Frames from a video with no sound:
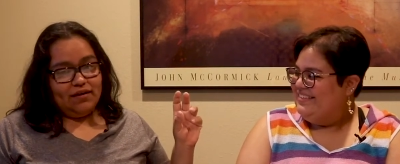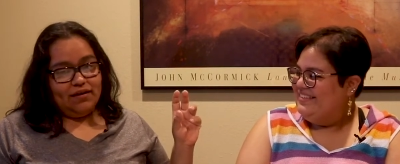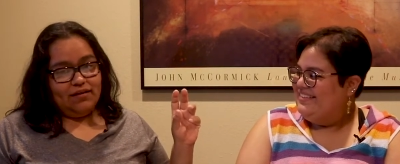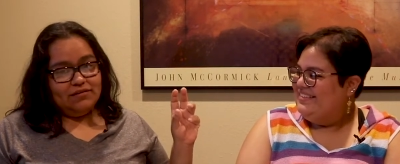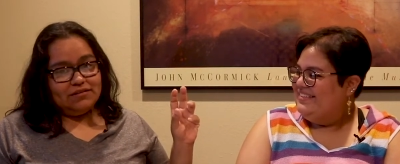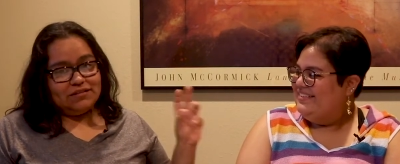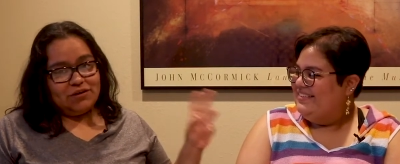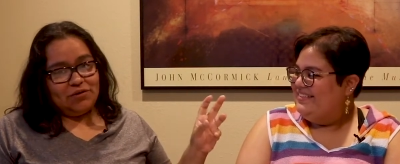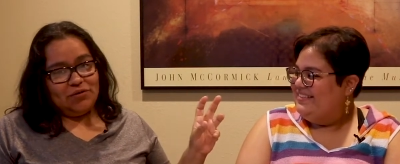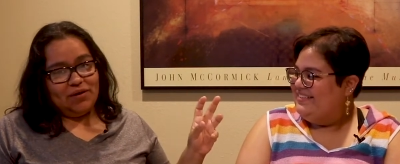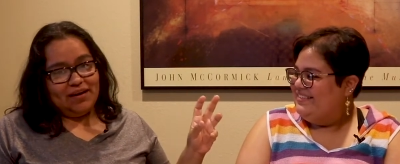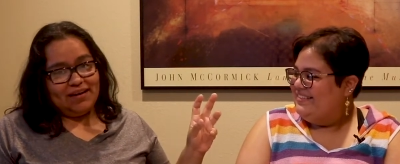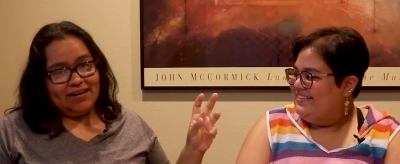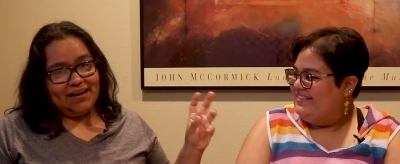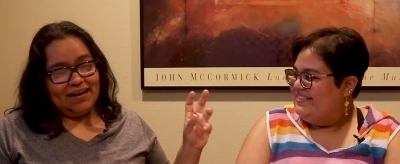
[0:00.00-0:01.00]
Speaker 1: So
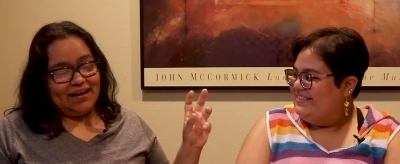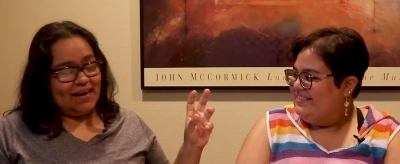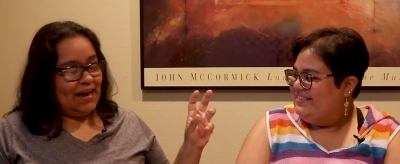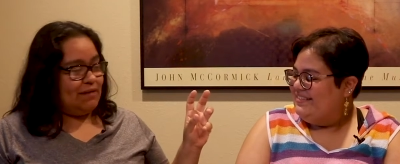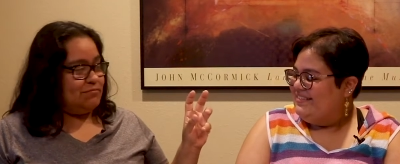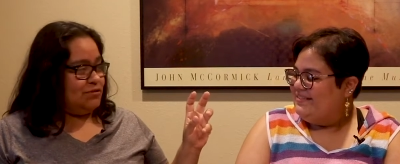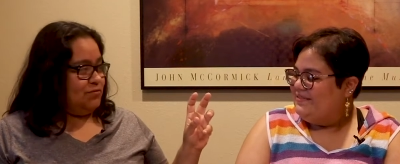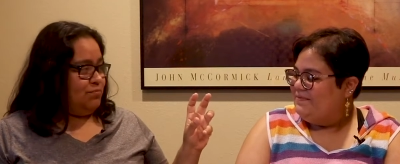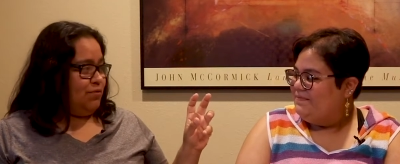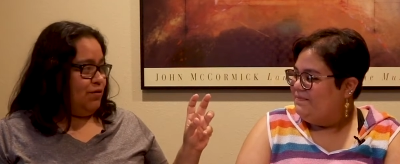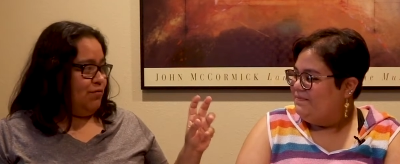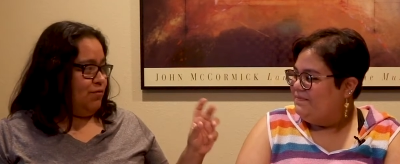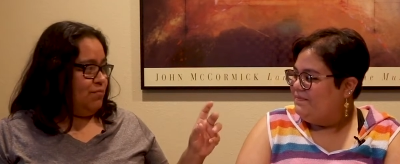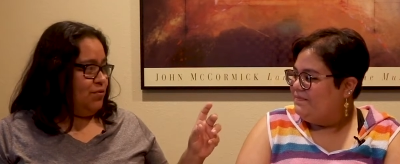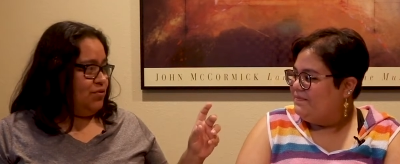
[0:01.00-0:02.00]
it, it came to the point where
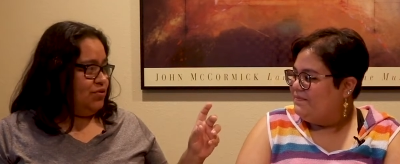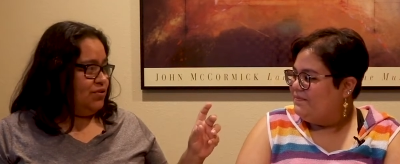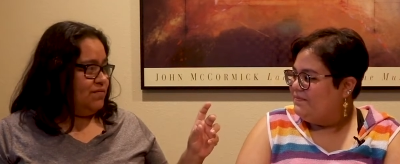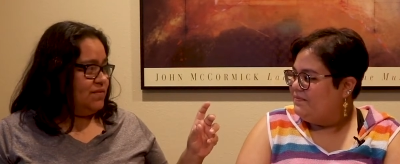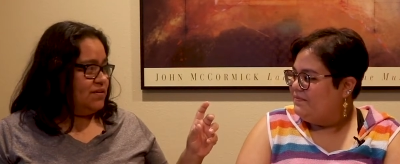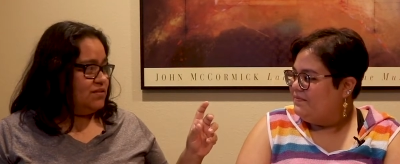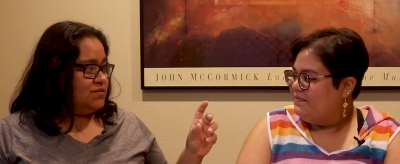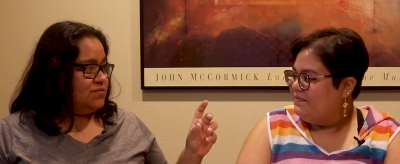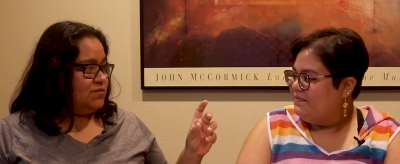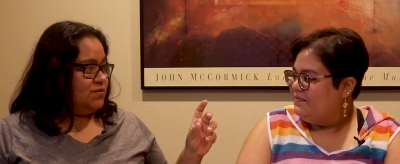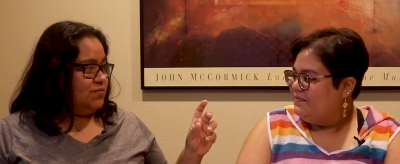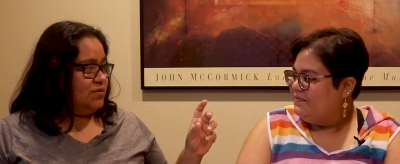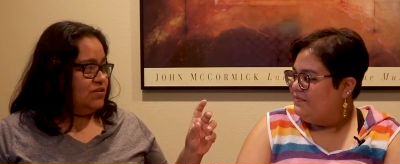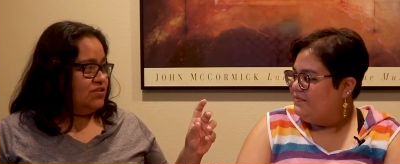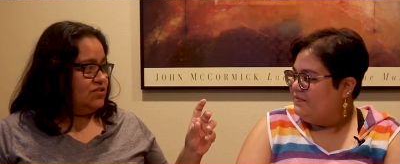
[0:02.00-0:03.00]
both of us, where
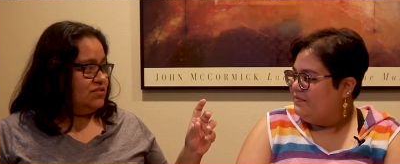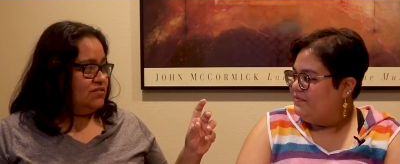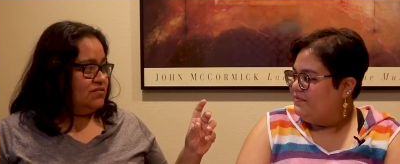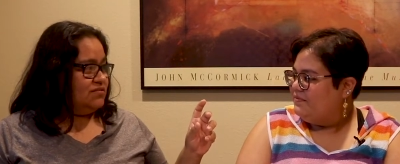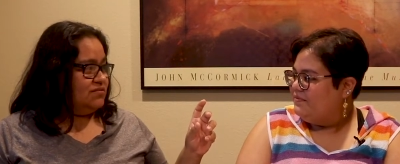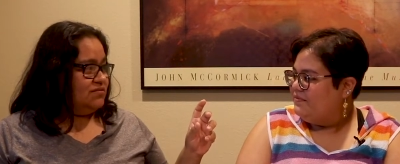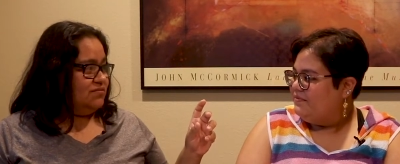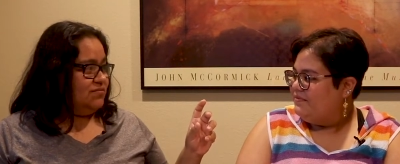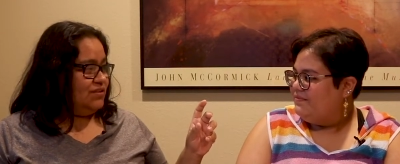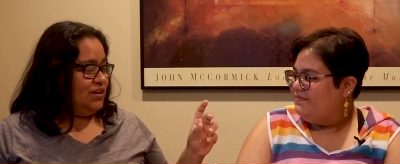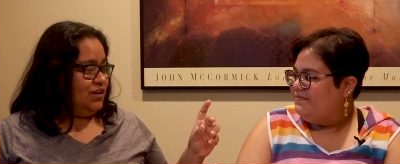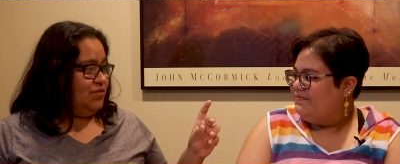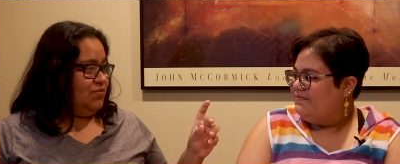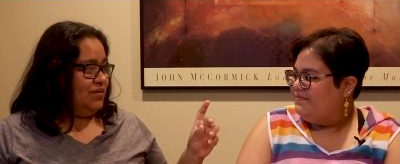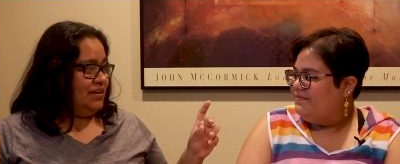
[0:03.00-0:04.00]
we just we knew
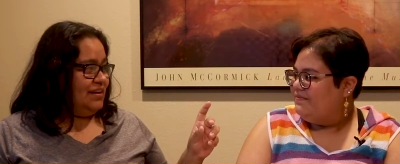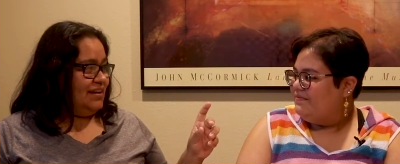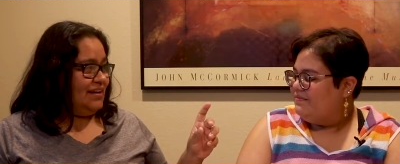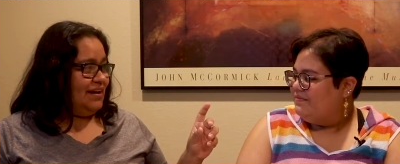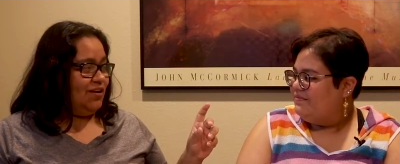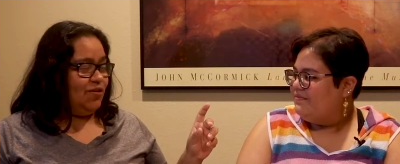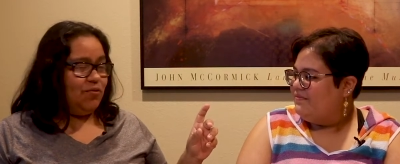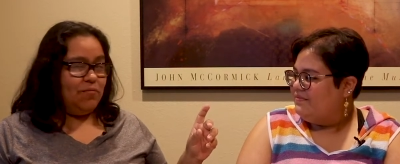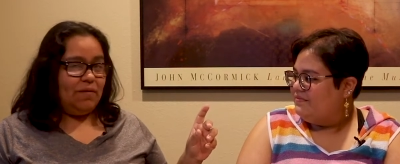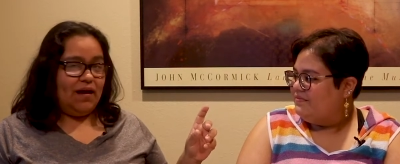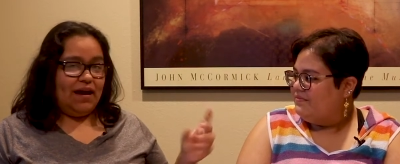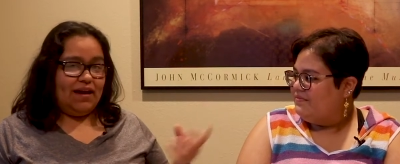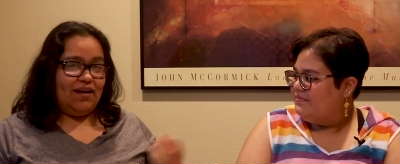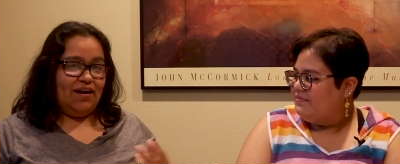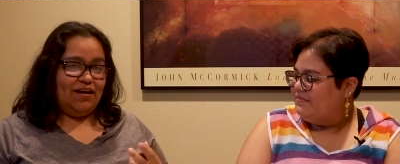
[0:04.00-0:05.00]
we needed help. I
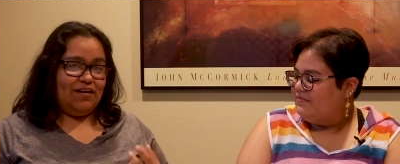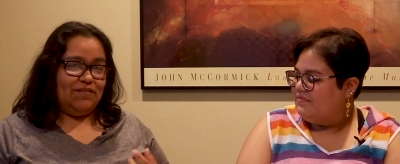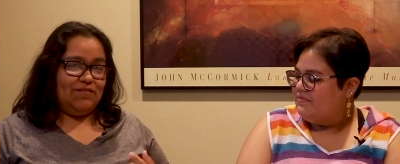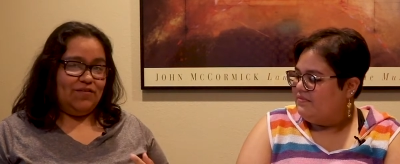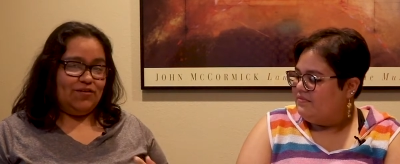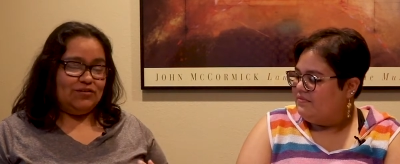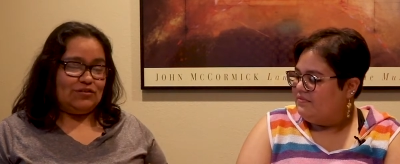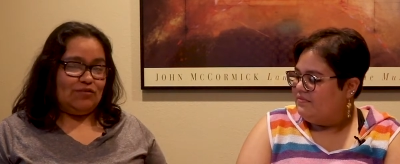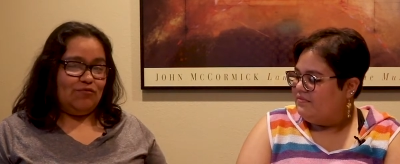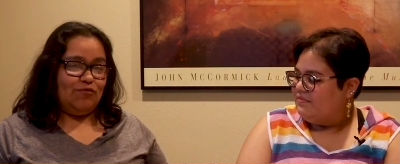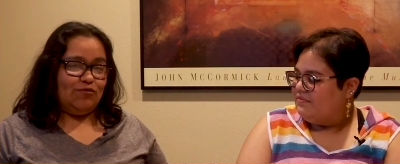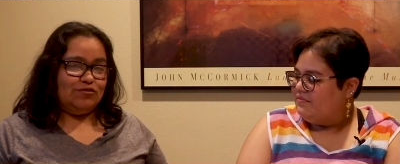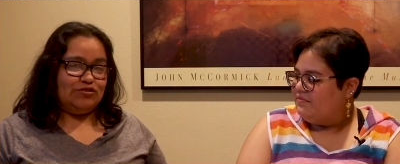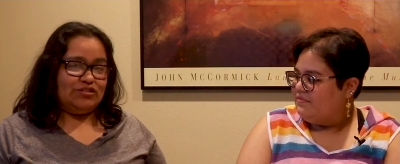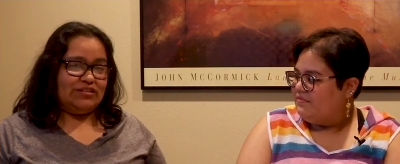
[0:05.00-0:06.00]
got it first,
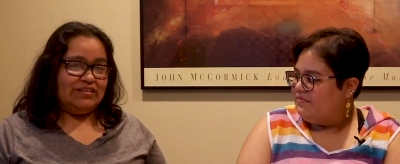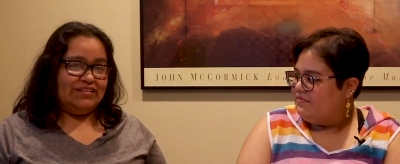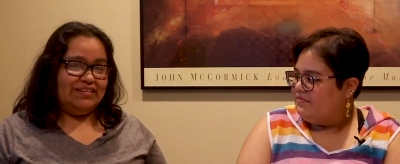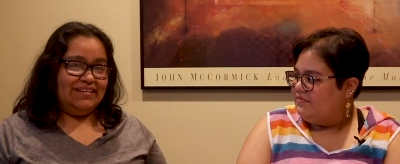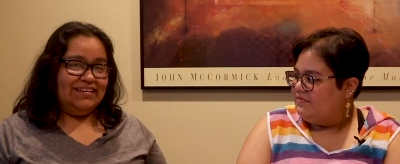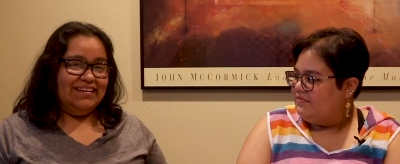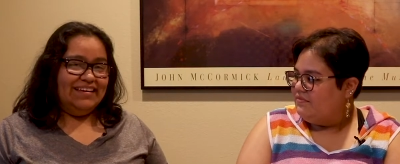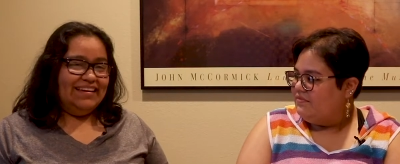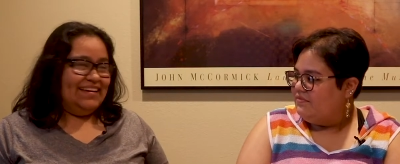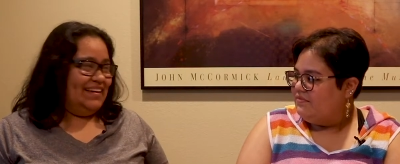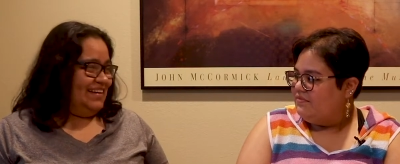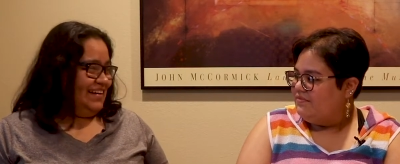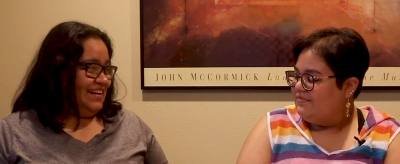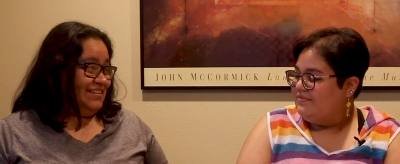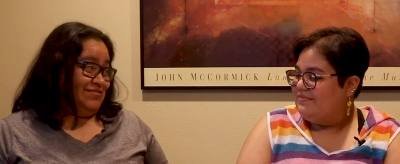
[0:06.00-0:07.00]
unfortunately.
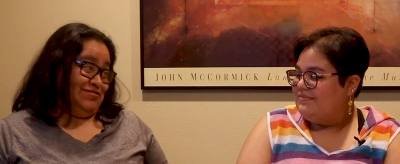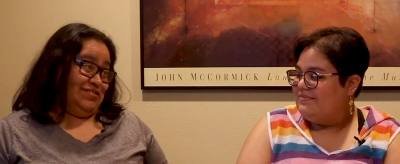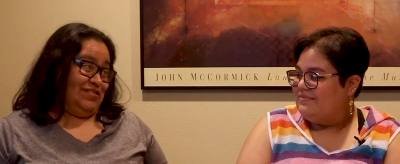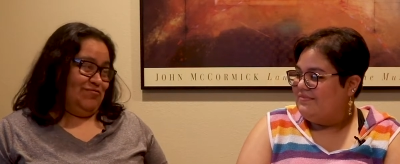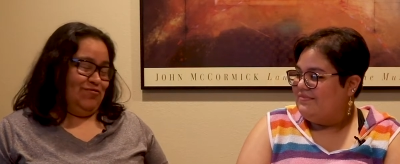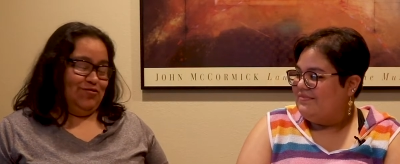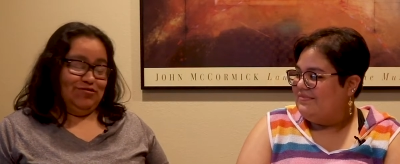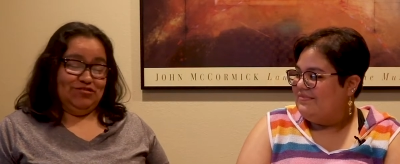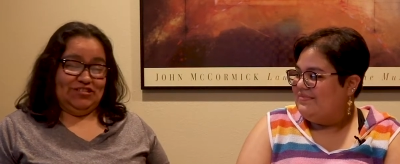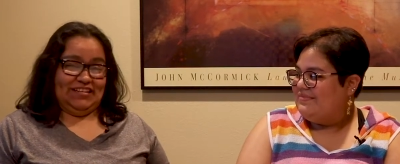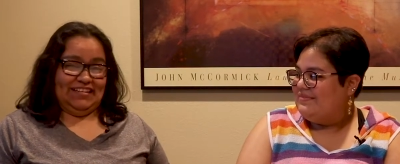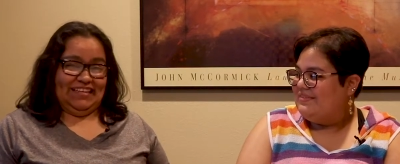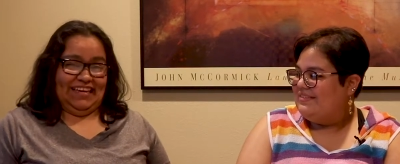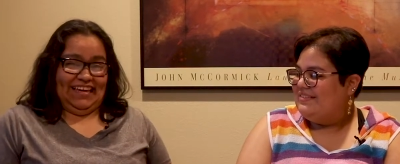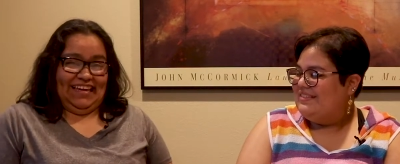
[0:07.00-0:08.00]
I do say
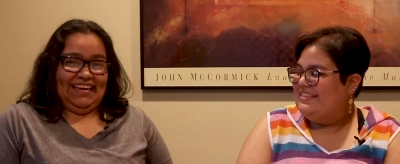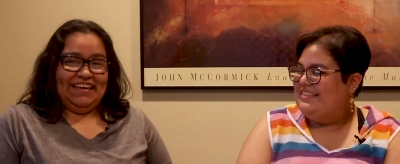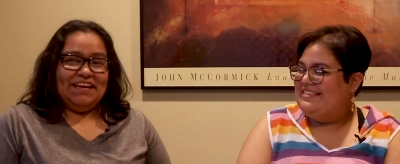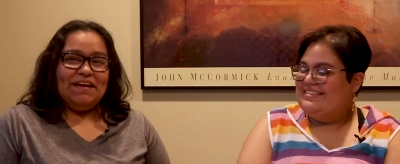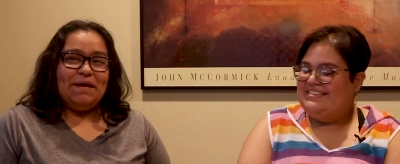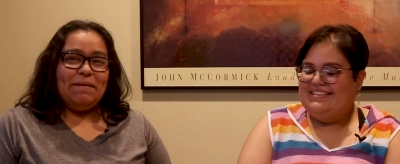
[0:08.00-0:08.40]
unfortunately